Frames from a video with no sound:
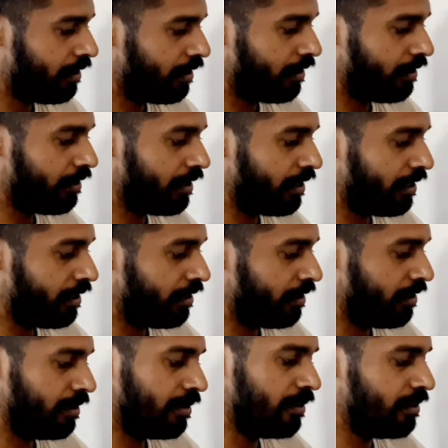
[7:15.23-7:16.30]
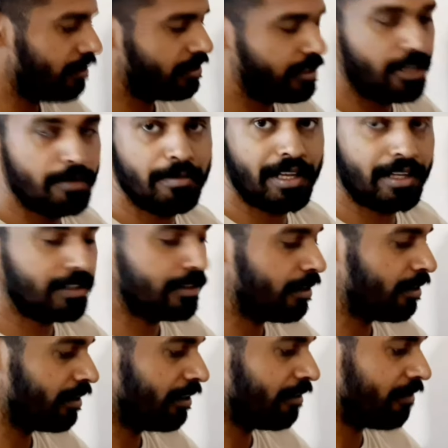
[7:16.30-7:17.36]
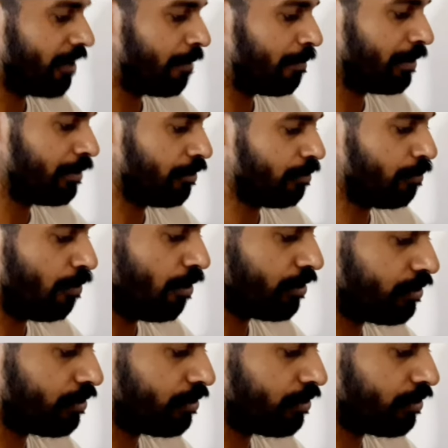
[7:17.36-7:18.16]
And then same like the gift wrapping or box